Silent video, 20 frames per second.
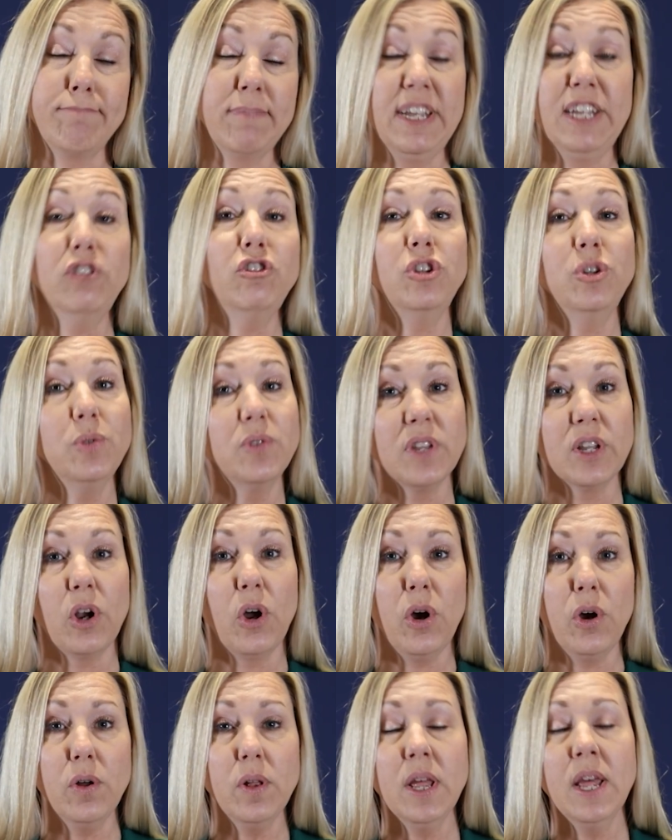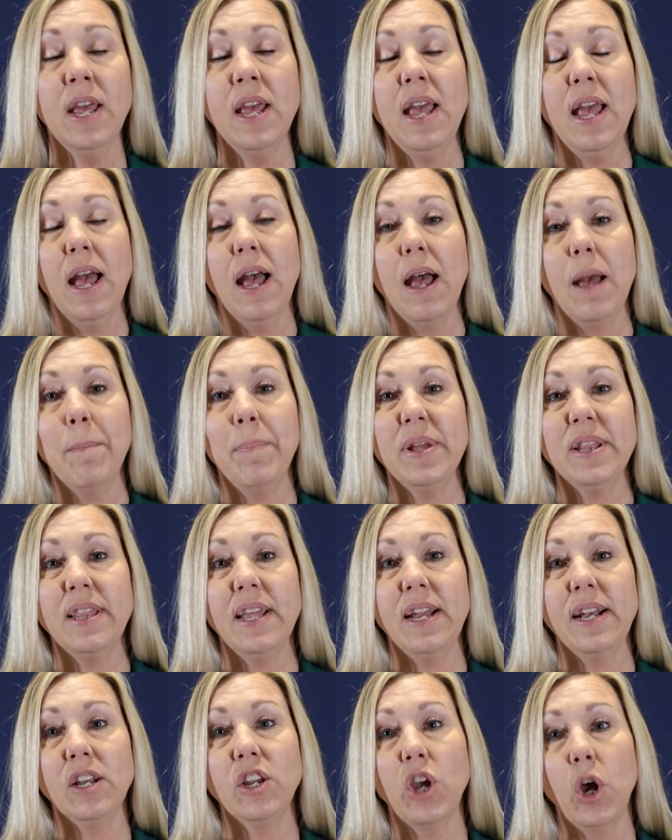issues at all. But
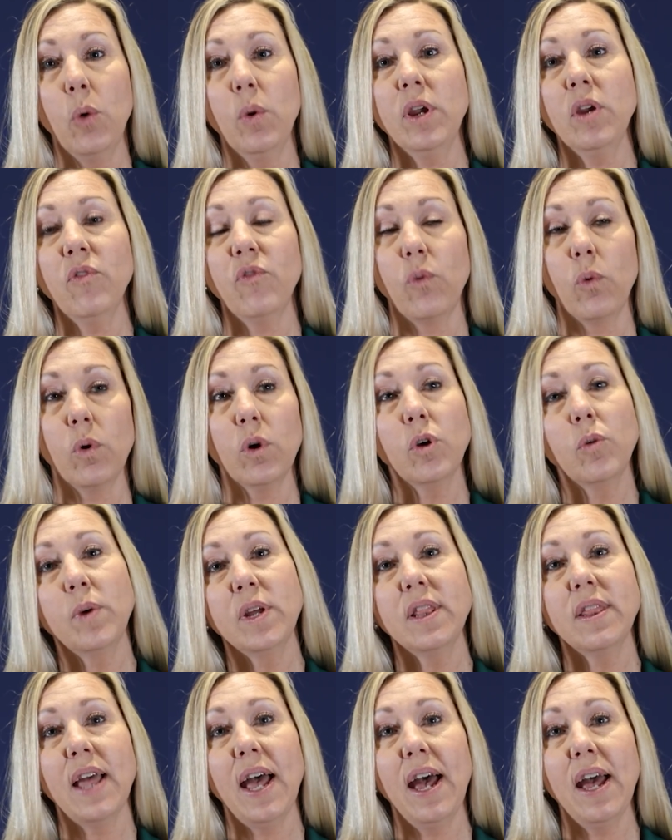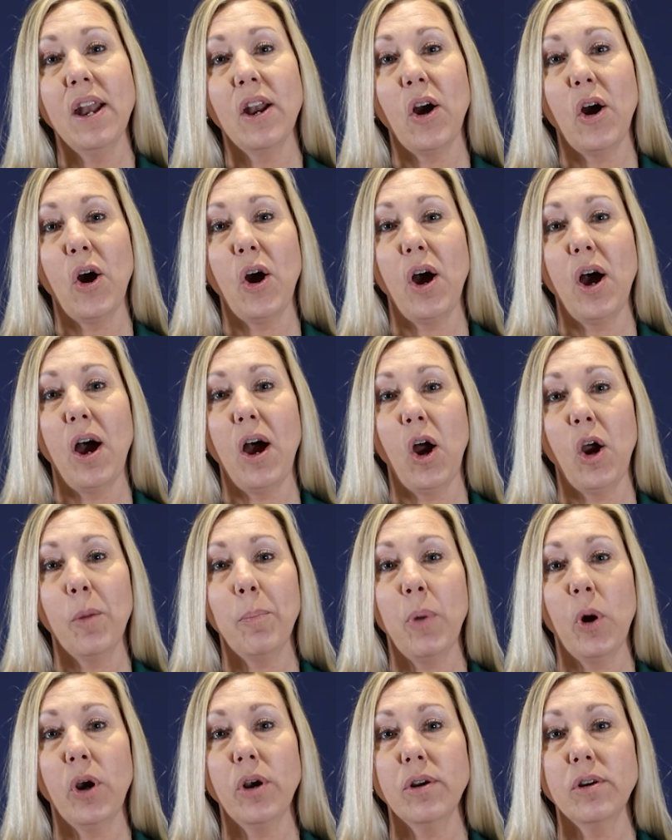then going forward with that, our
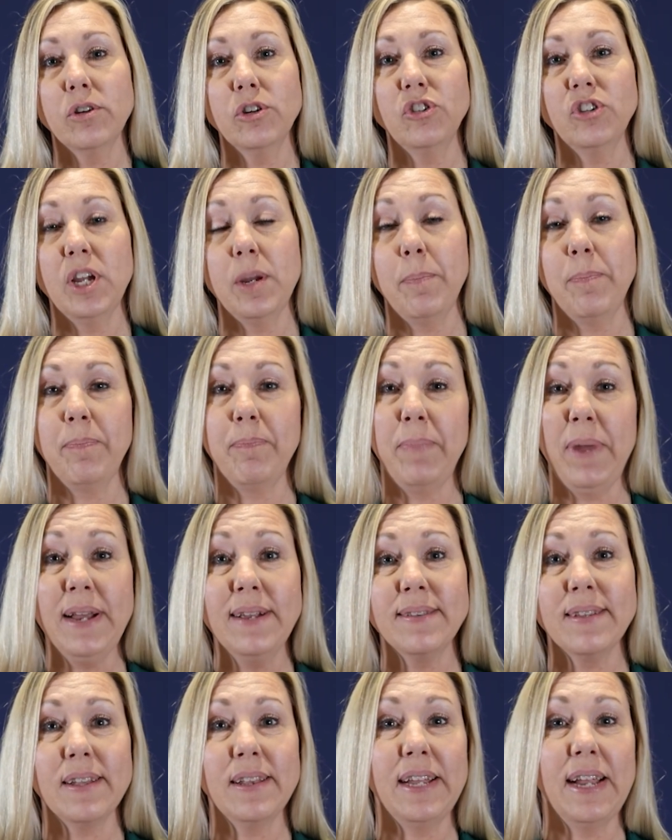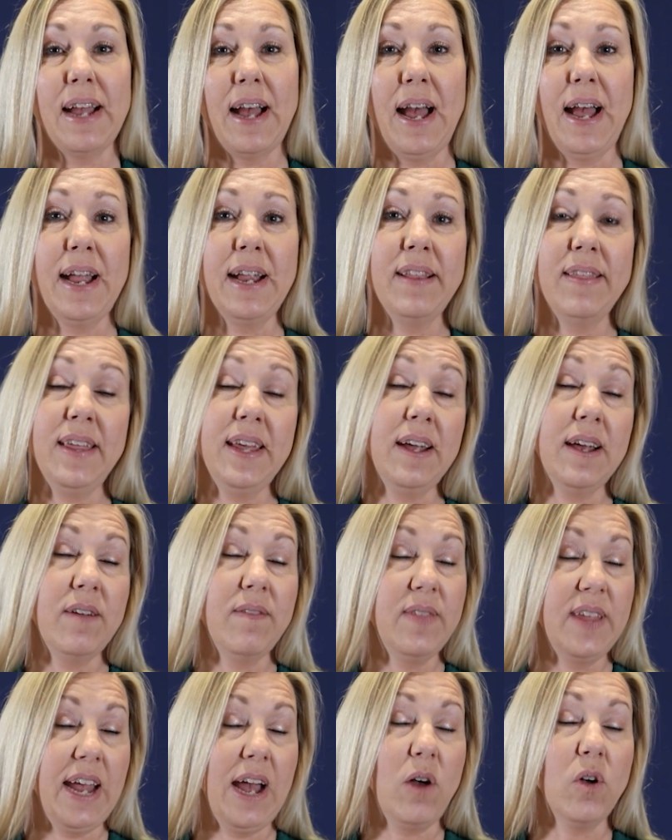partnership, basically, I think
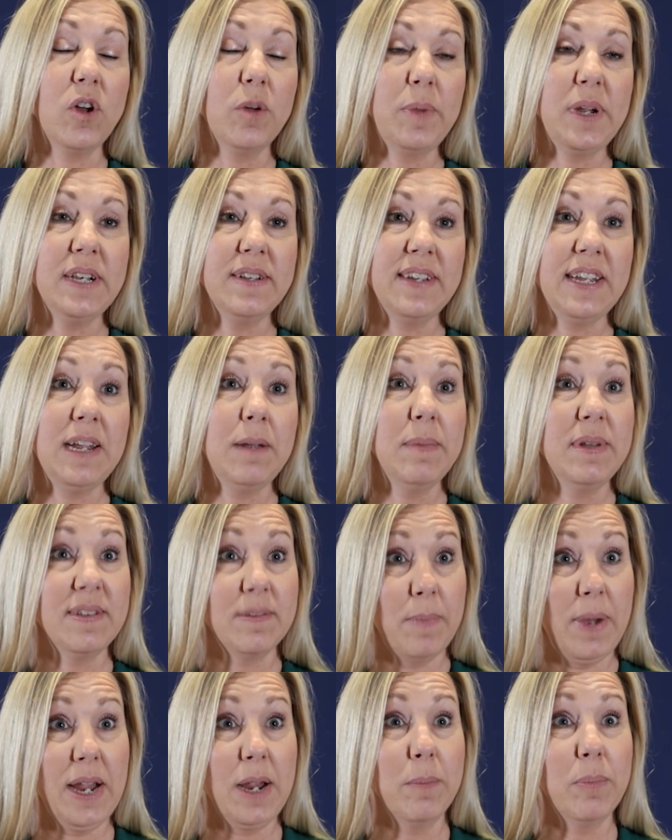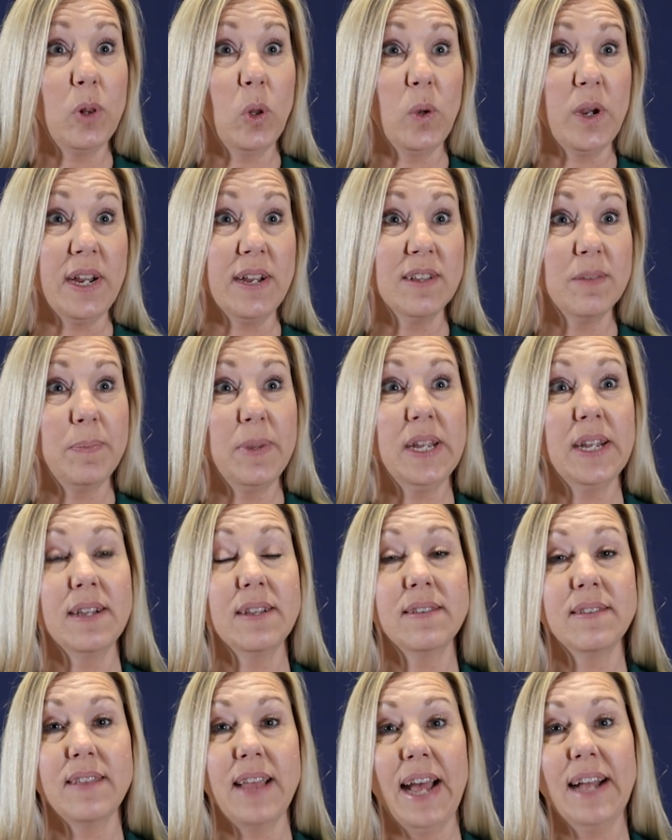of the Alkami team as my employees,
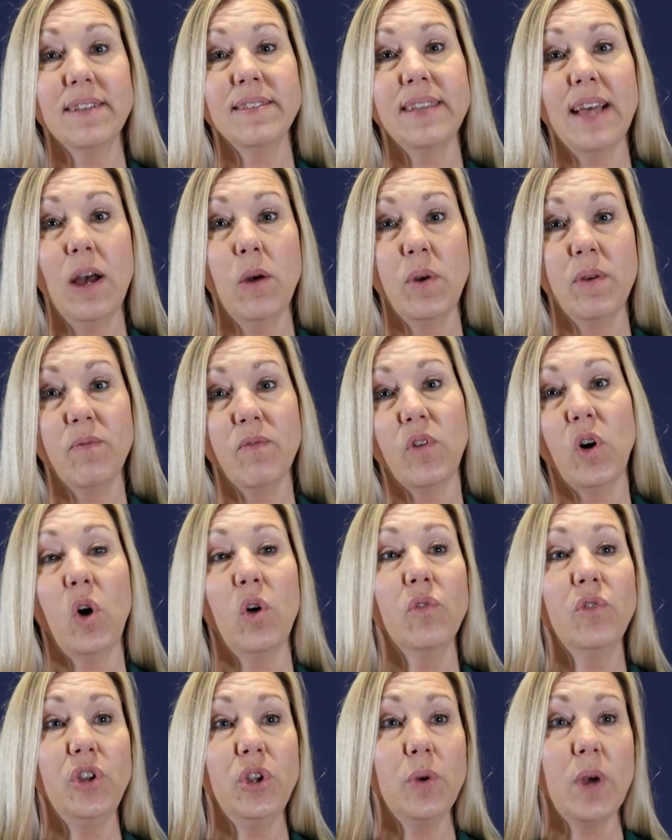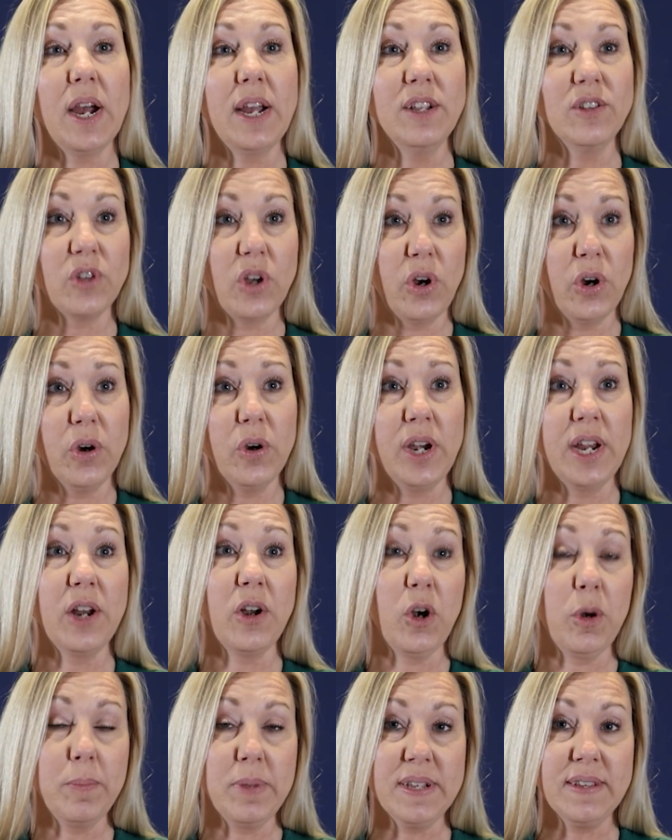because that's how involved you guys are
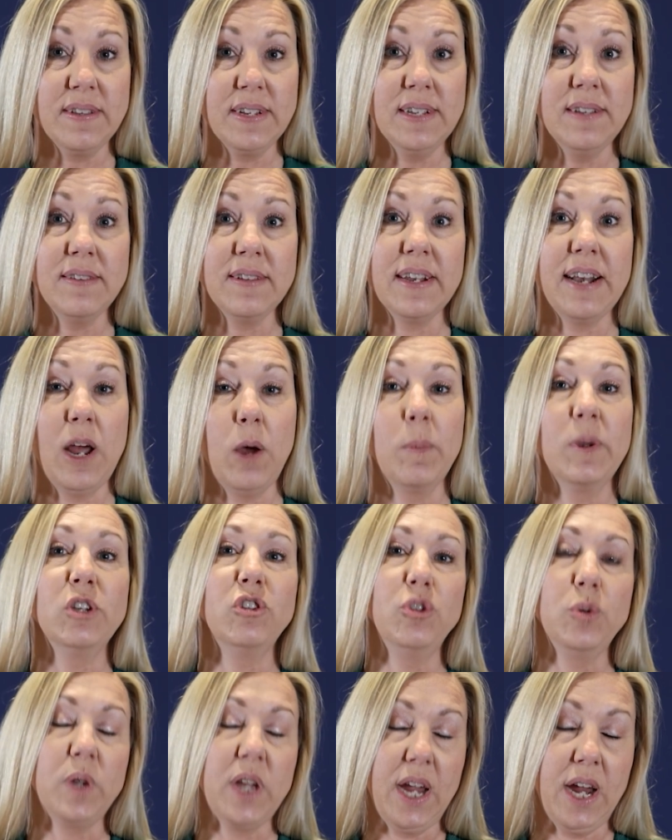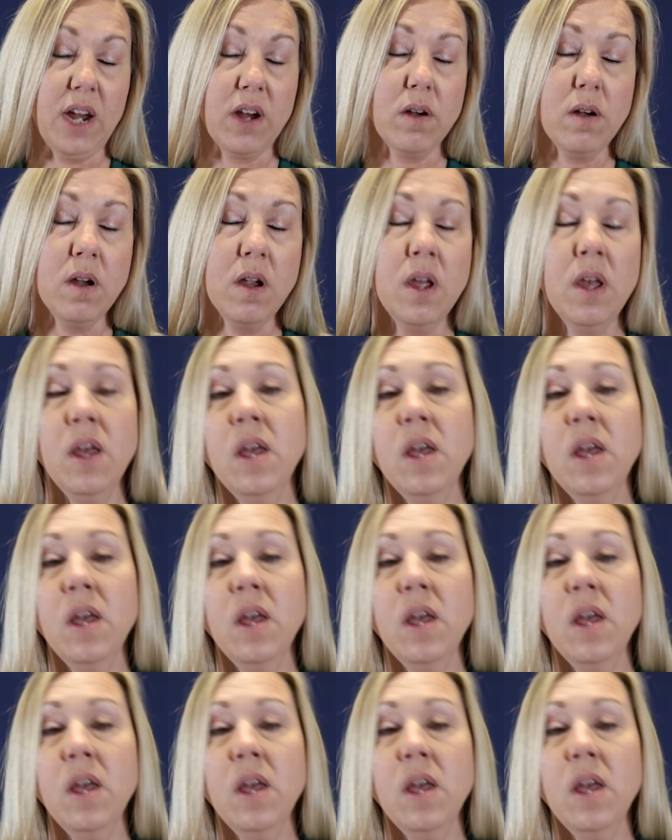in our business and how much you care.